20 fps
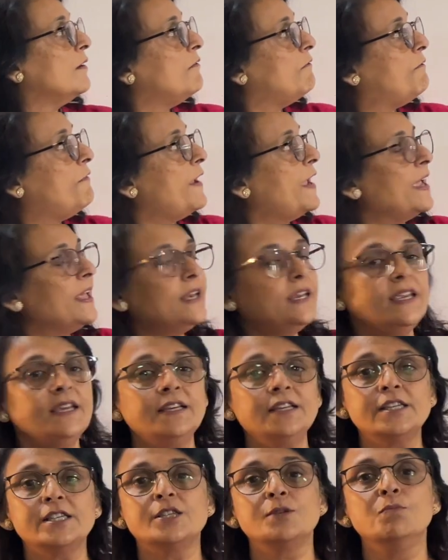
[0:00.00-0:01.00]

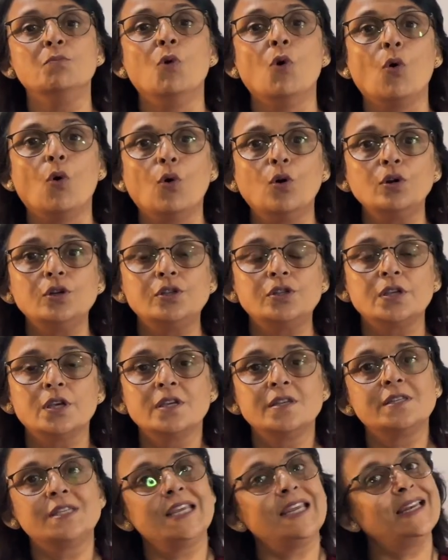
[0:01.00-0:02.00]
various modes
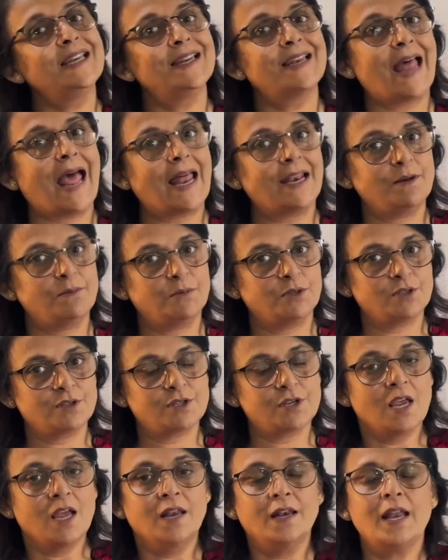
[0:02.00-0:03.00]
seen in
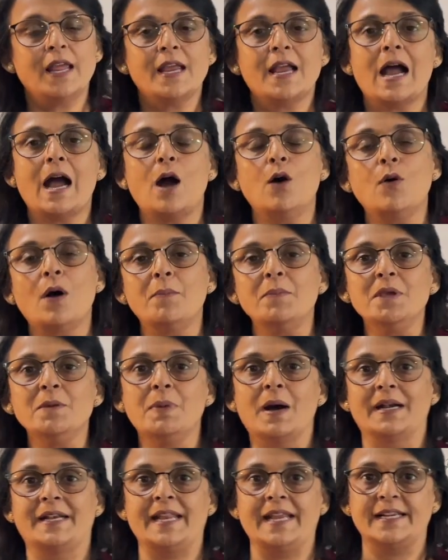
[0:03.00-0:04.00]
animals, like how
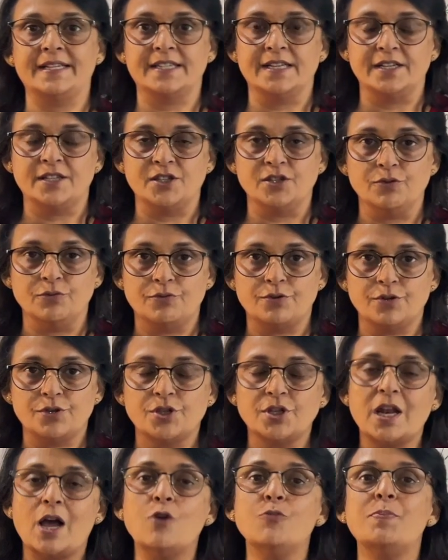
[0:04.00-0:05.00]
amoeba takes its
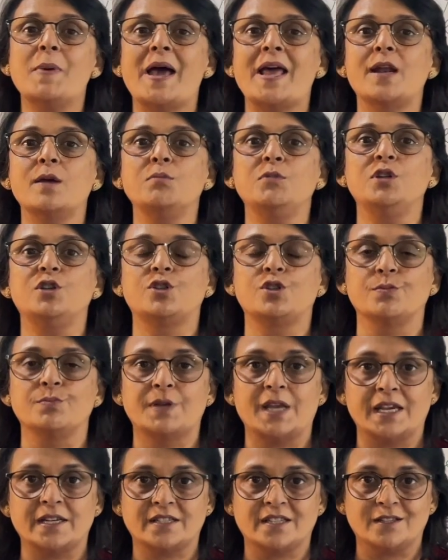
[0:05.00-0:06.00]
nutrition, how paramecium
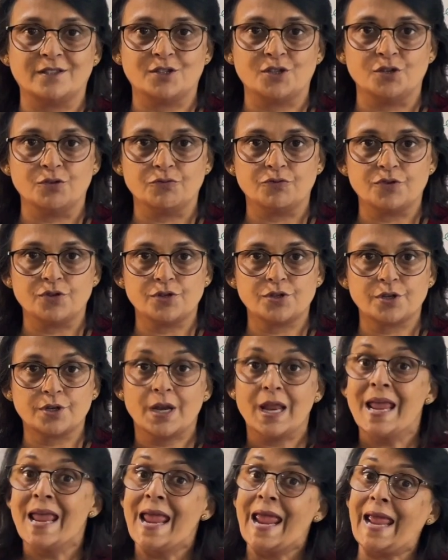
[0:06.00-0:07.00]
takes its nutrition,
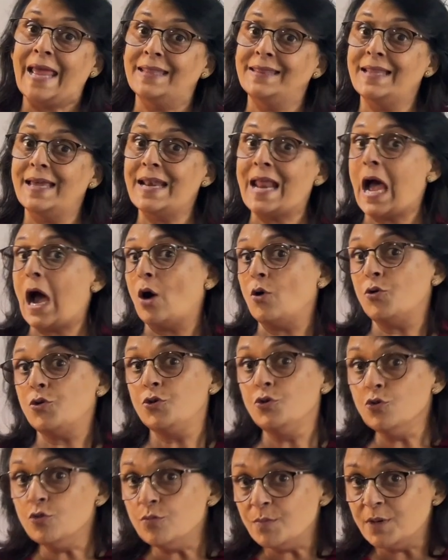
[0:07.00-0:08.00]
and then how
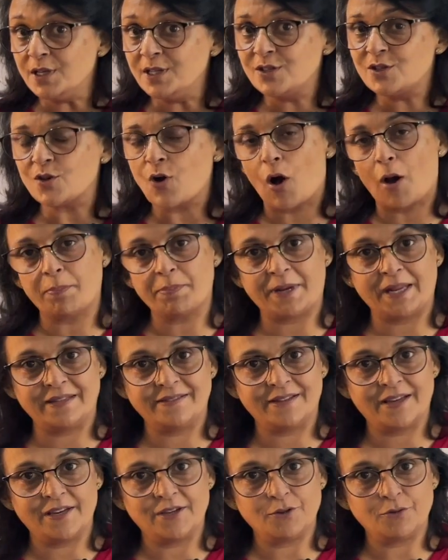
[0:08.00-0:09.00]
humans
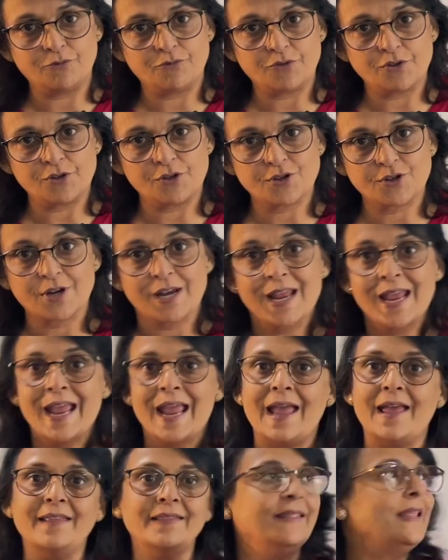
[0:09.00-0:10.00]
obtain their nutrition.
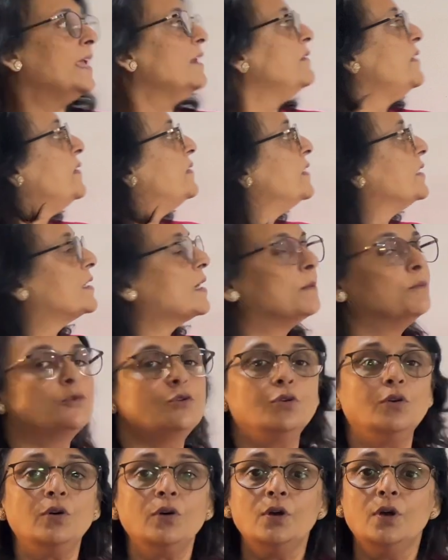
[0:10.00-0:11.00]
And then we will come
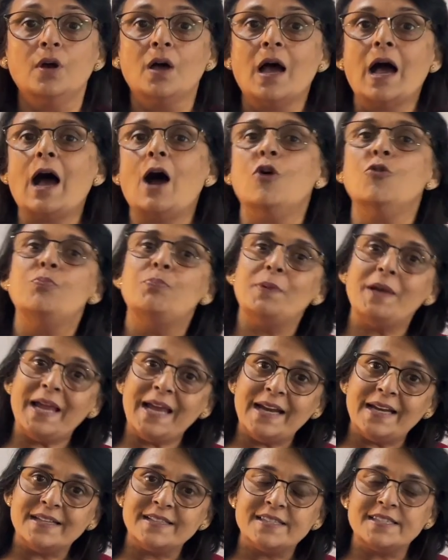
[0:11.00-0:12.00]
to how
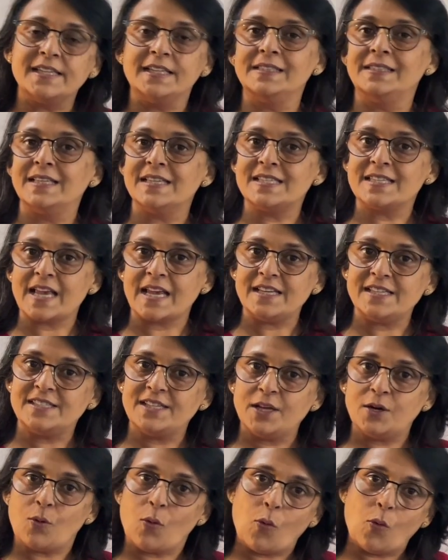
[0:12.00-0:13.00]
plants synthesize
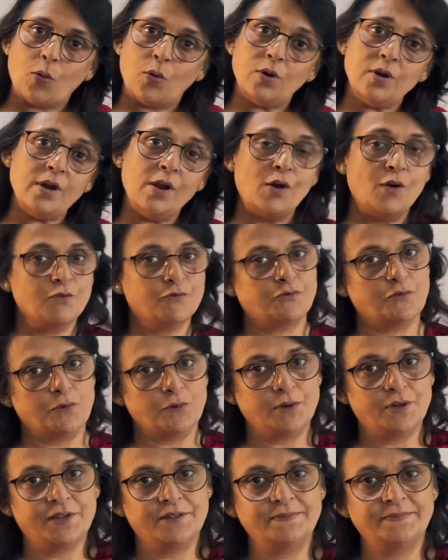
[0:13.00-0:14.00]
their own
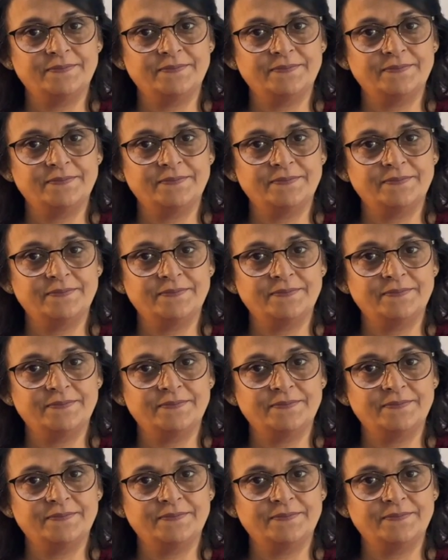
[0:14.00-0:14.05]
food.